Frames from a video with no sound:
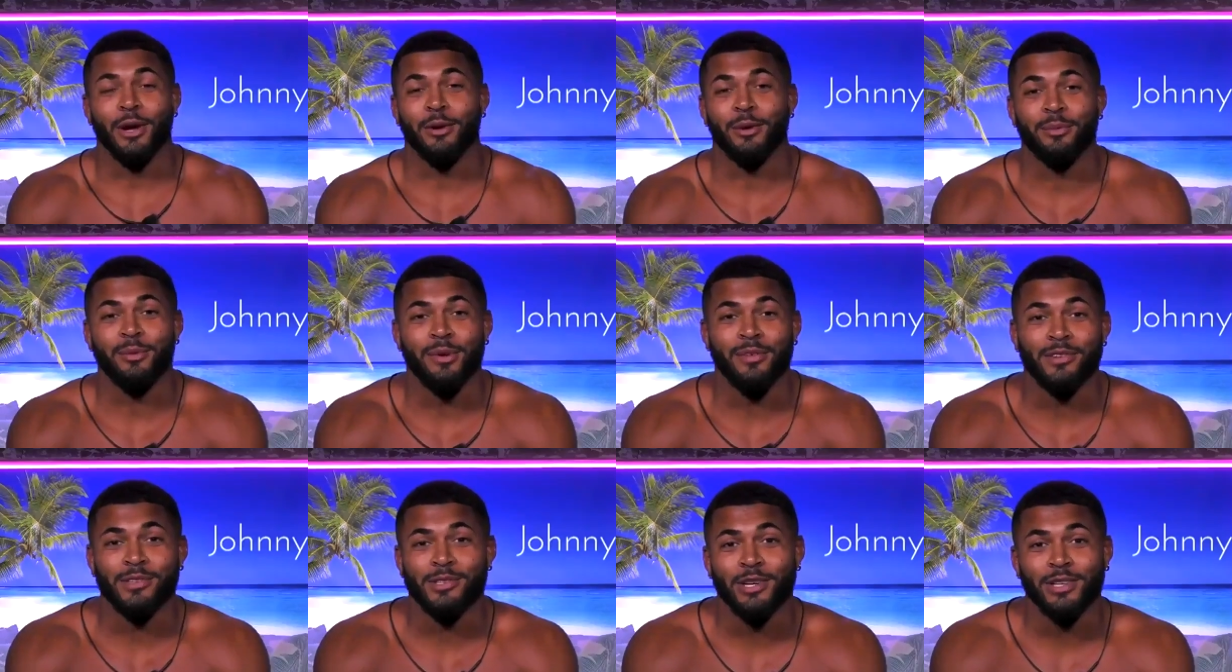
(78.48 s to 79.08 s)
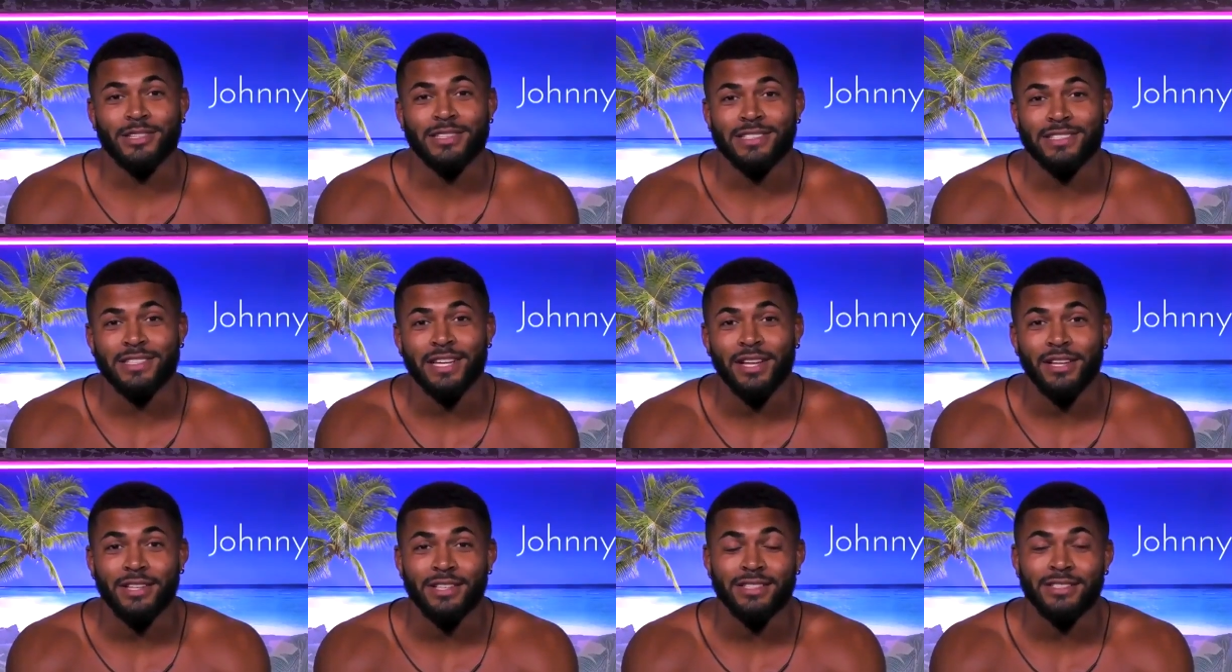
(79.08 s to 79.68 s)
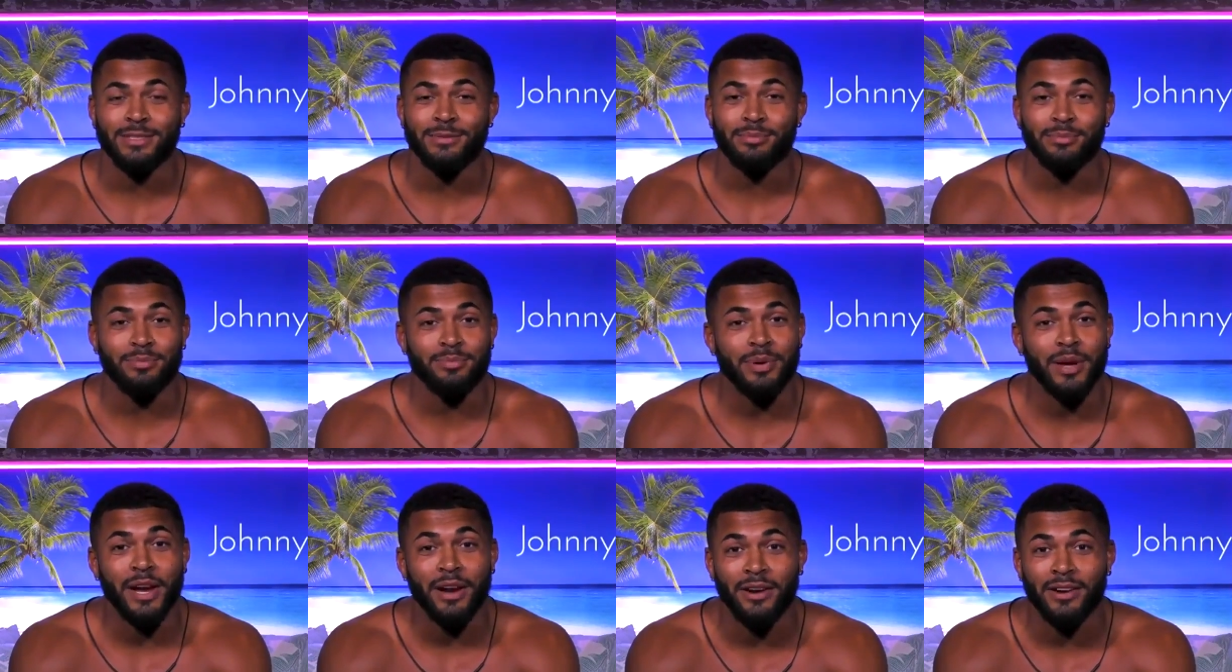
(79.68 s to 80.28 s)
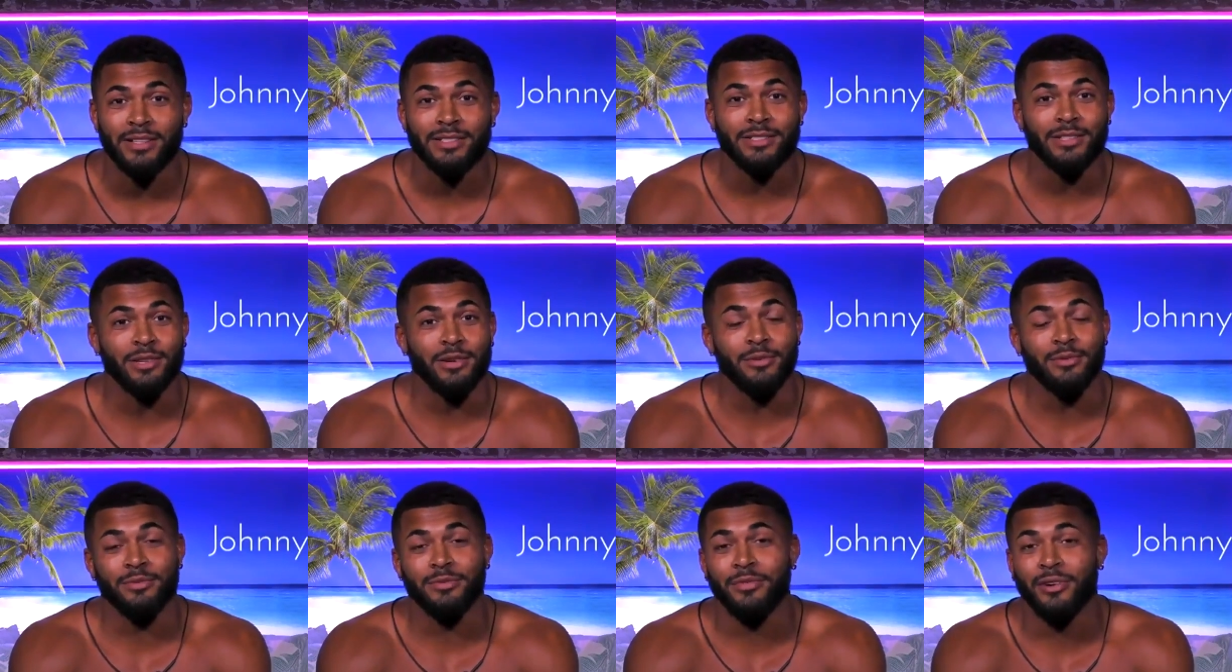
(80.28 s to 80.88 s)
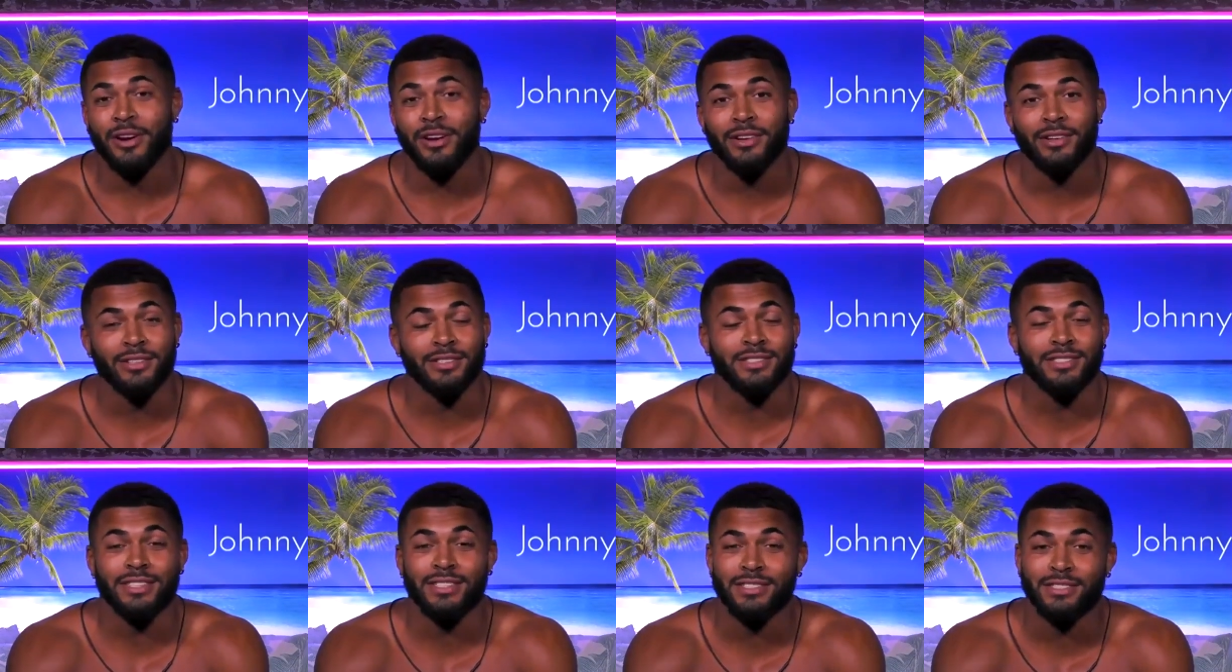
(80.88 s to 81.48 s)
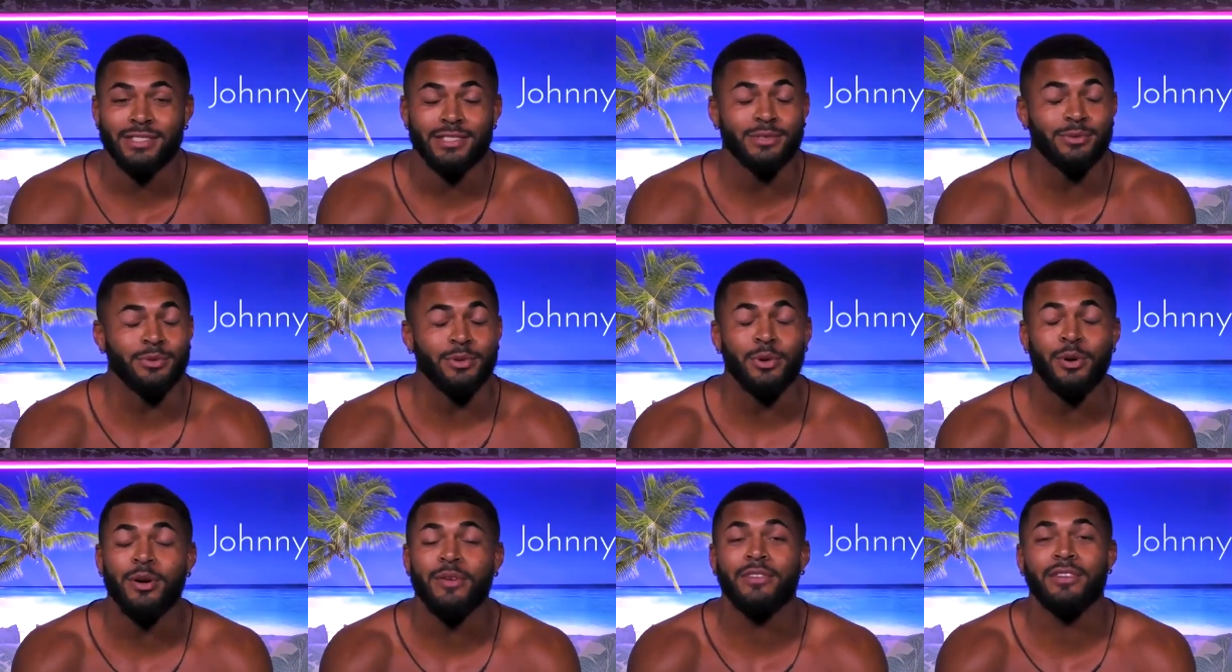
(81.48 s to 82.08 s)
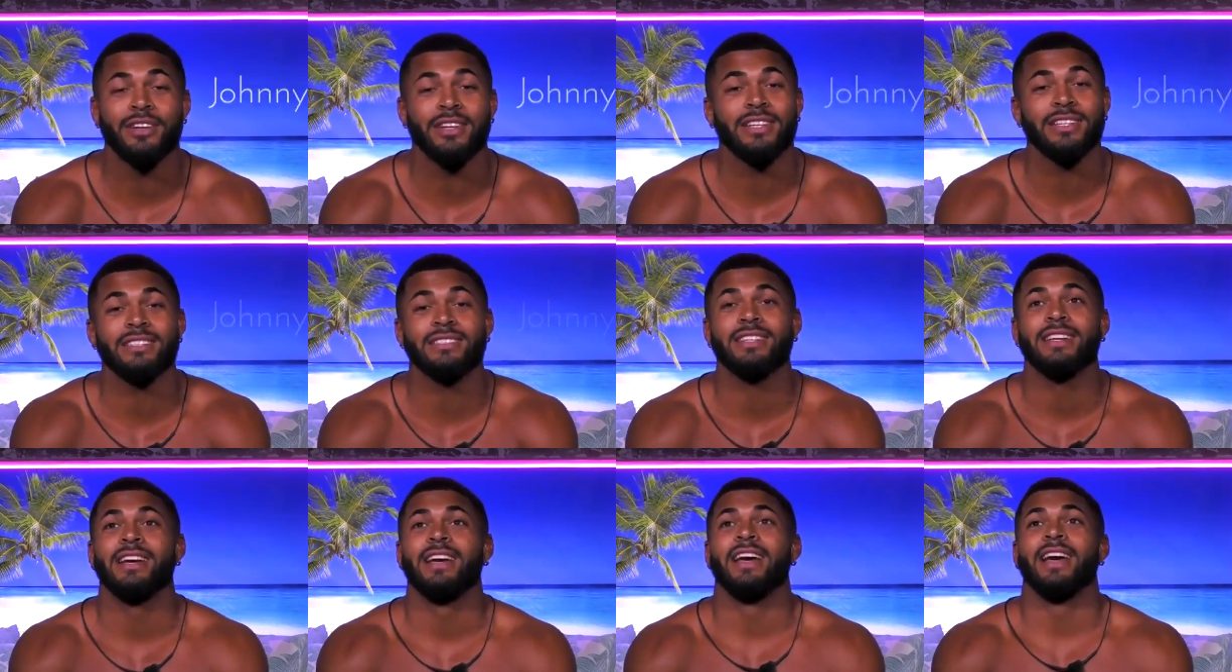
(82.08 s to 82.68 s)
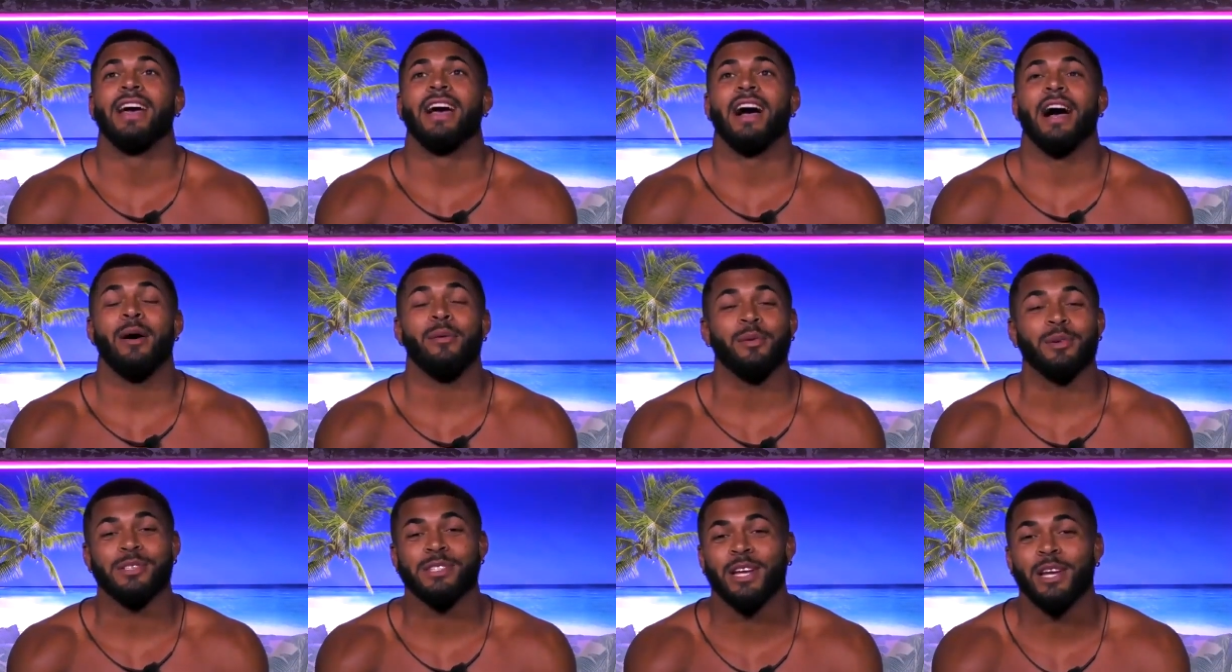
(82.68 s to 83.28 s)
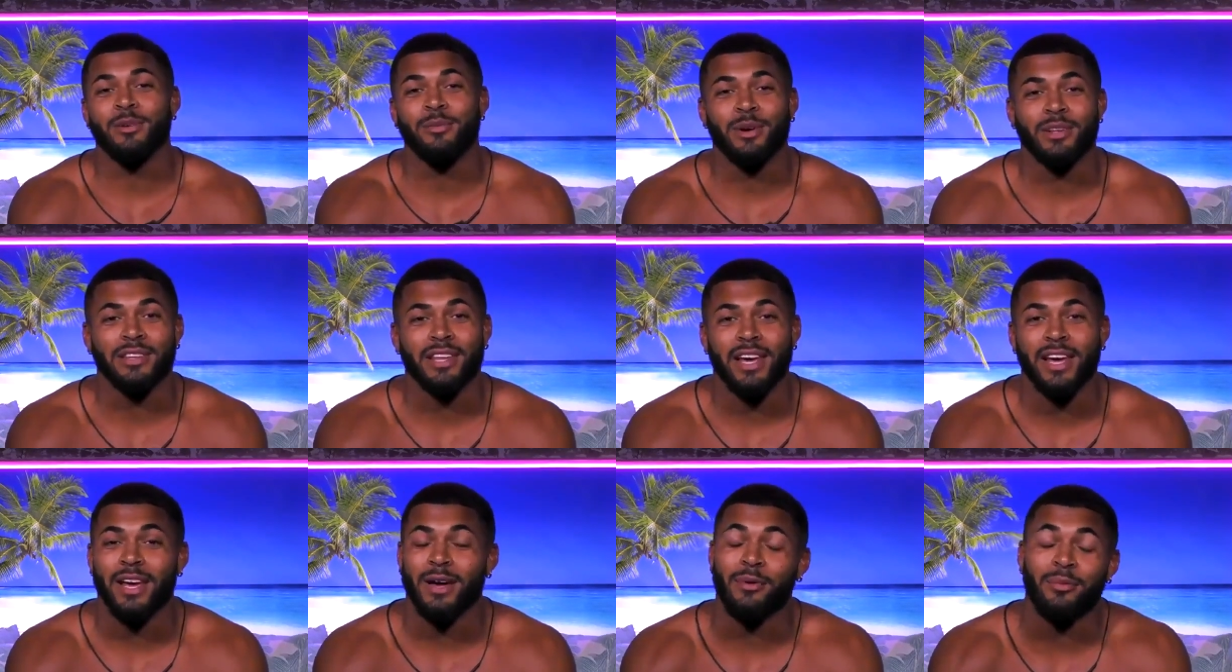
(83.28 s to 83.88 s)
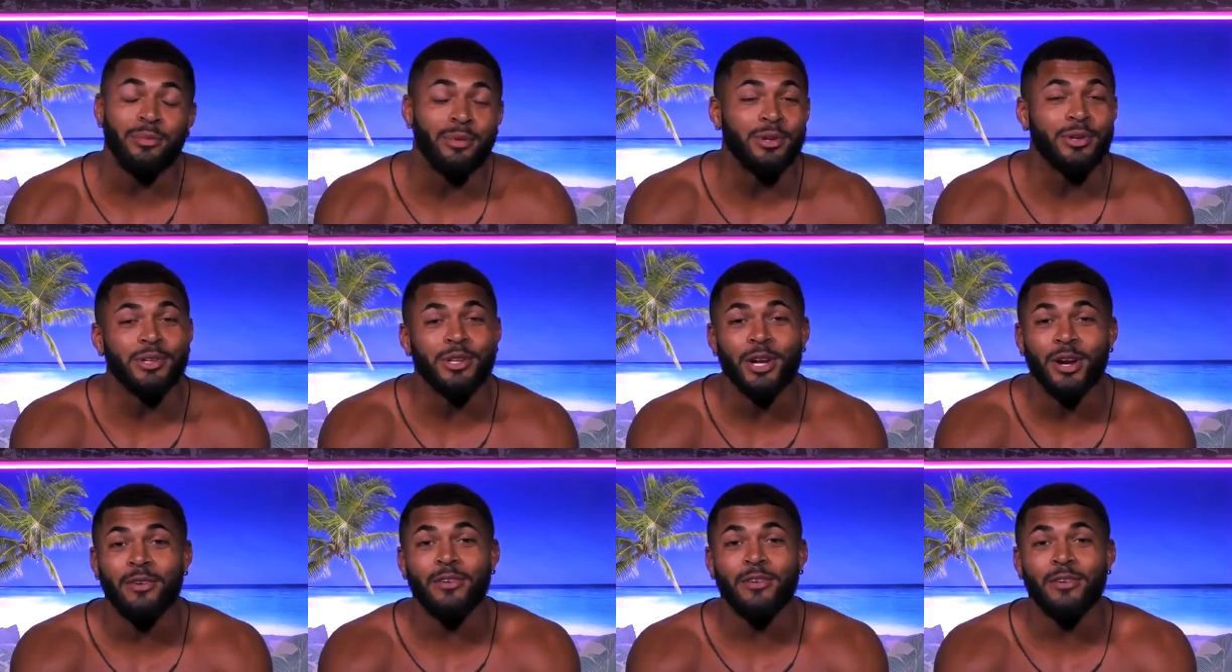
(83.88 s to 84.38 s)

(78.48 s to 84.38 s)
gonna be able to talk to Sally's parents or her friend, her sisters, whoever it is. I'm excited about that. I'm a little